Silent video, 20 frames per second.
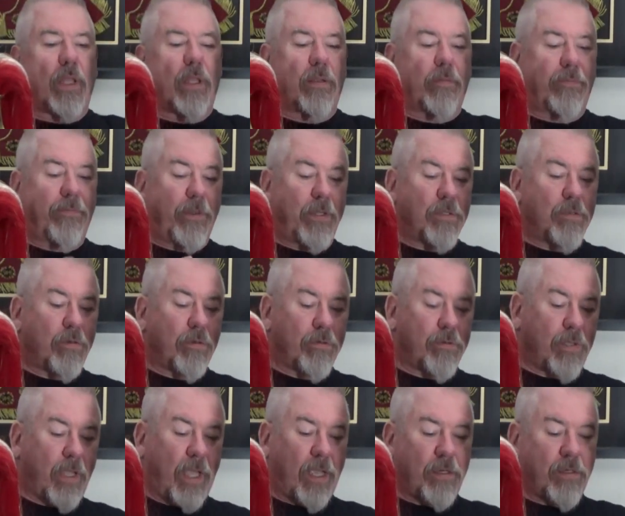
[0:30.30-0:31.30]

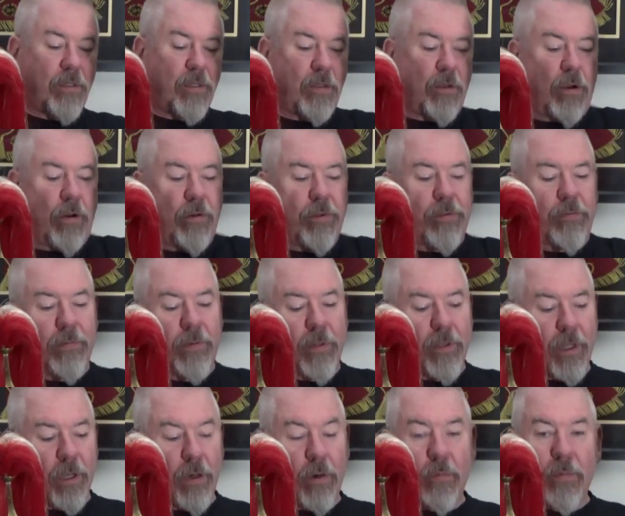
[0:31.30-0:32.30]
Features actually all three of
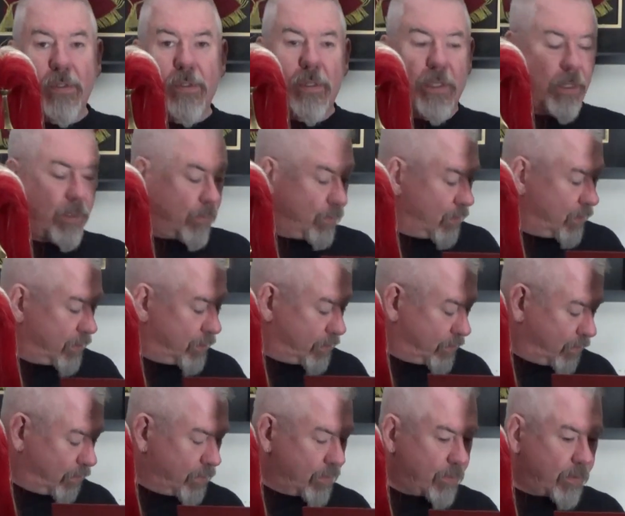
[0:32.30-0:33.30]
the helmets that I'm going to
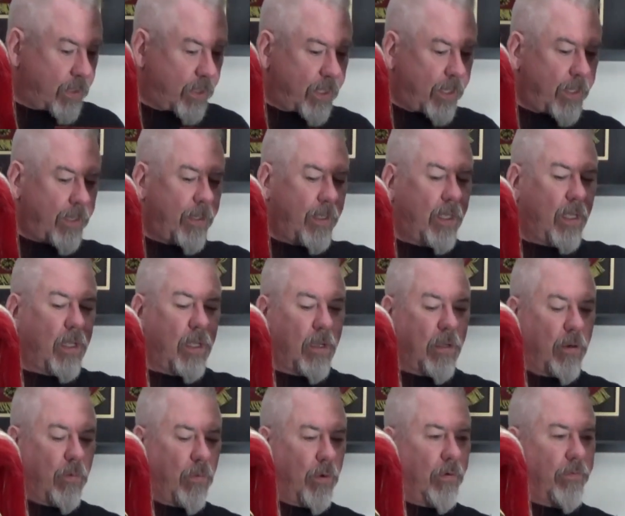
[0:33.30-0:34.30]
show you today
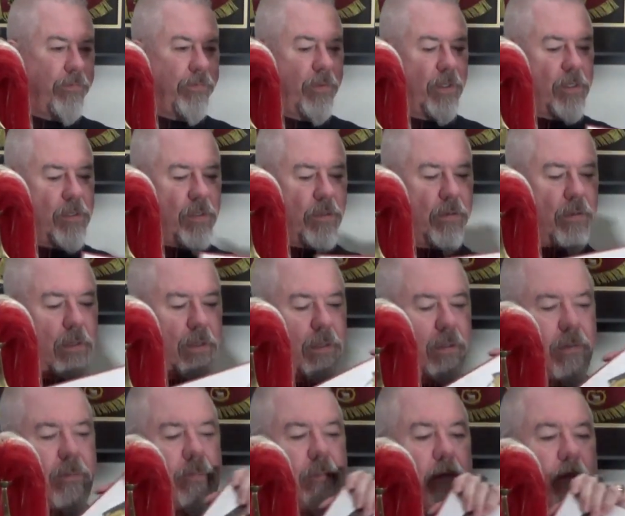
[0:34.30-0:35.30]
are all featured
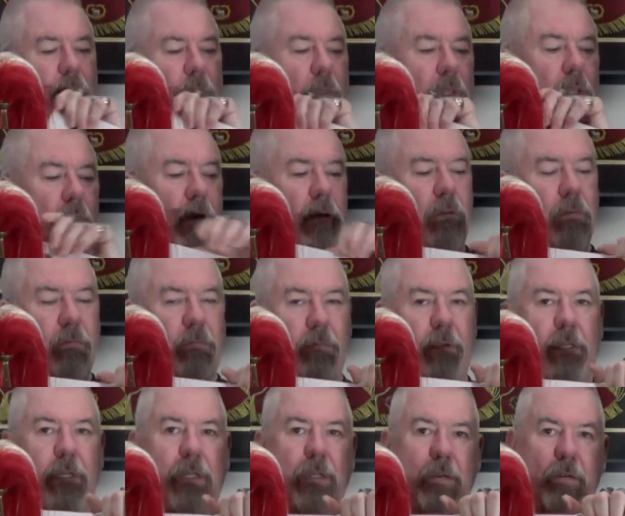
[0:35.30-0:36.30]

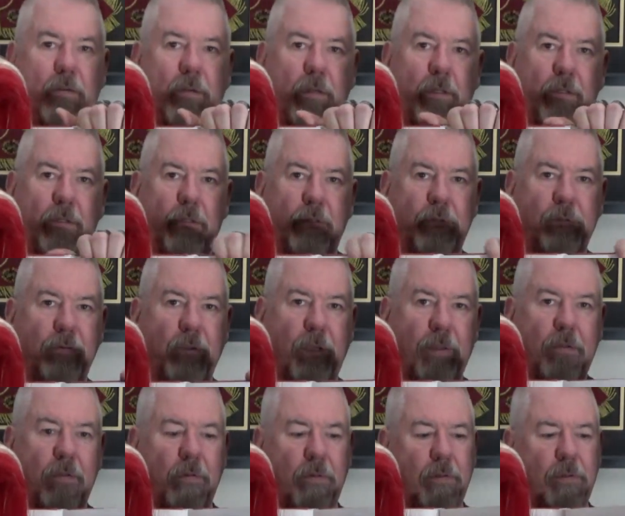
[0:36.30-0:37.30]
right here under the
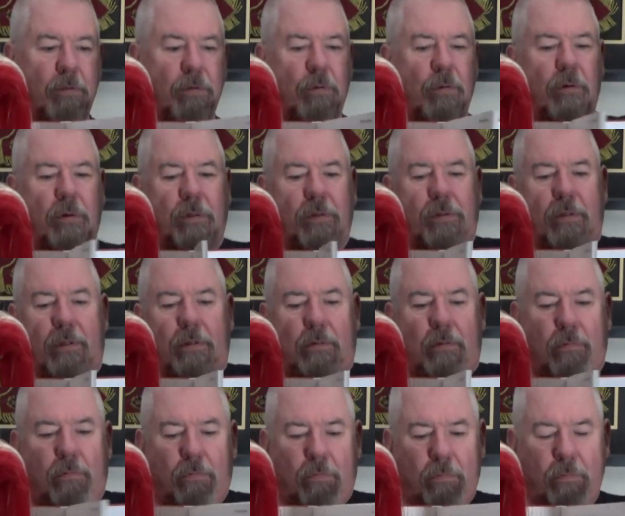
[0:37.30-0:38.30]
Strathcona's horse.
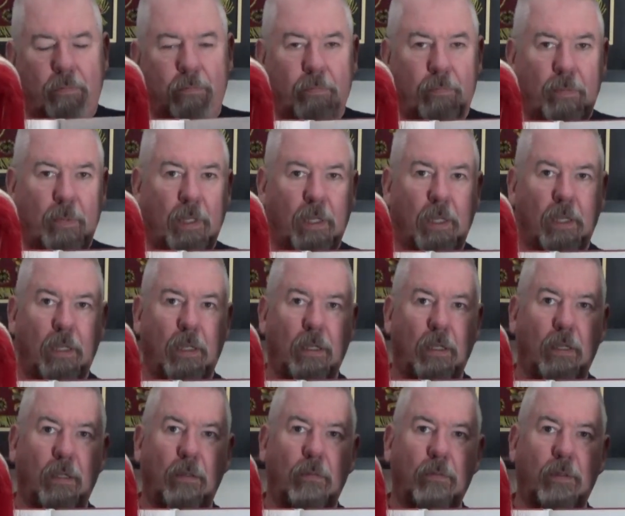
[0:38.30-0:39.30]

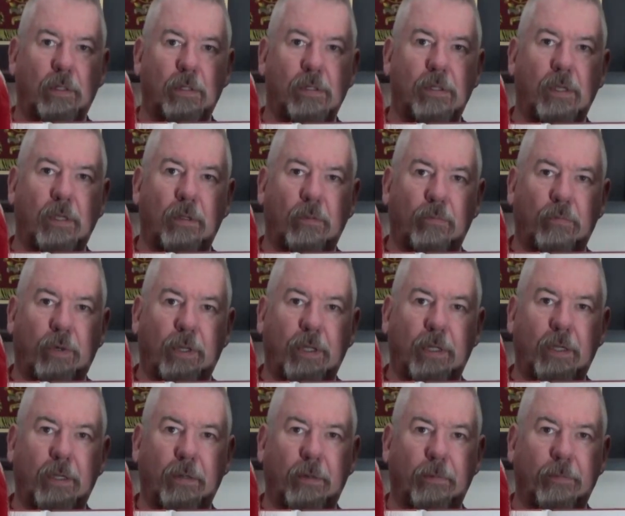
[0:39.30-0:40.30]
We can see them right
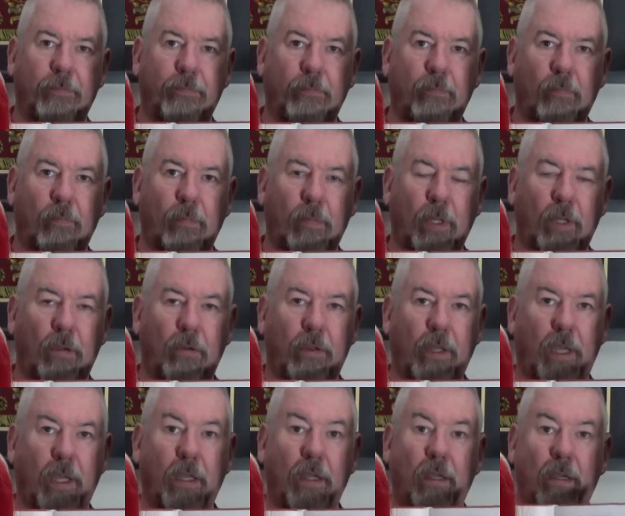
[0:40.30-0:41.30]
here.
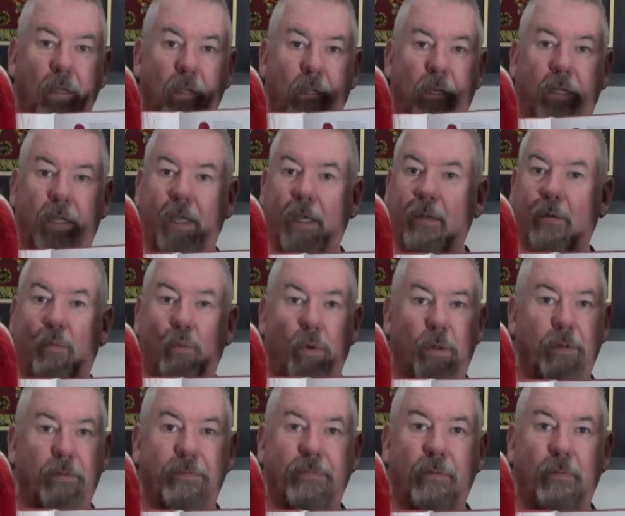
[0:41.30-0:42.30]
Okay, and again,
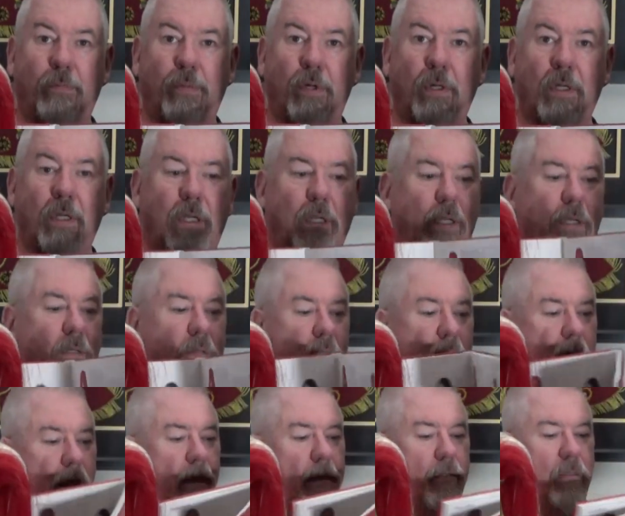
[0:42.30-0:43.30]
wonderful book. You
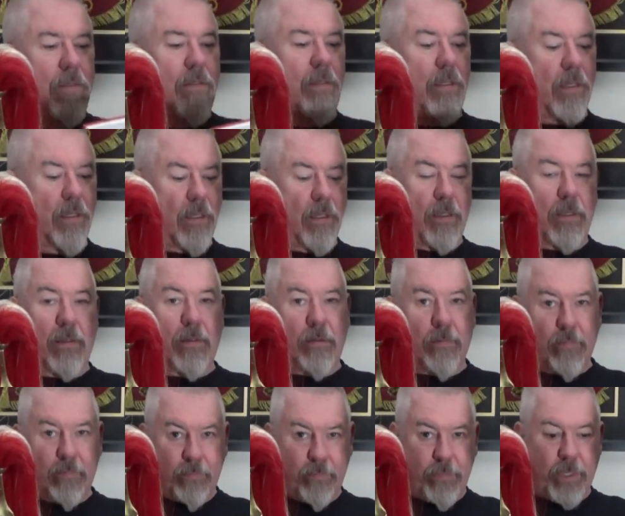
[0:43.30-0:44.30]
guys
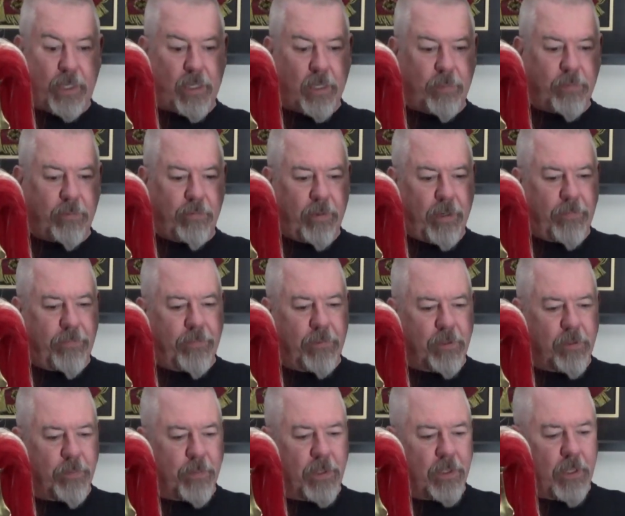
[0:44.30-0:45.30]
pick up the
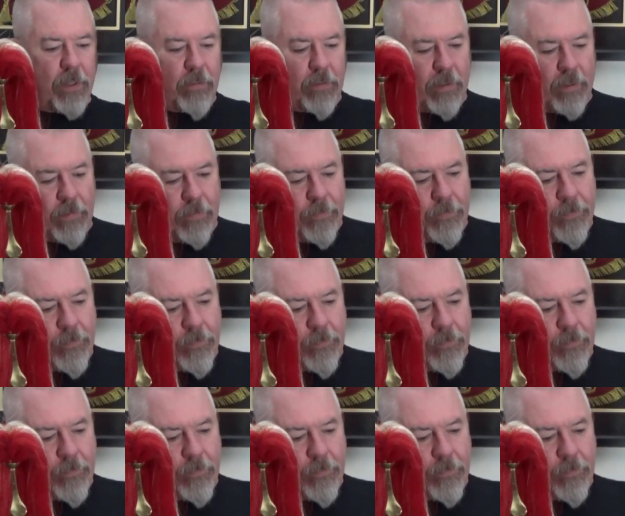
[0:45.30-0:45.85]
reference material.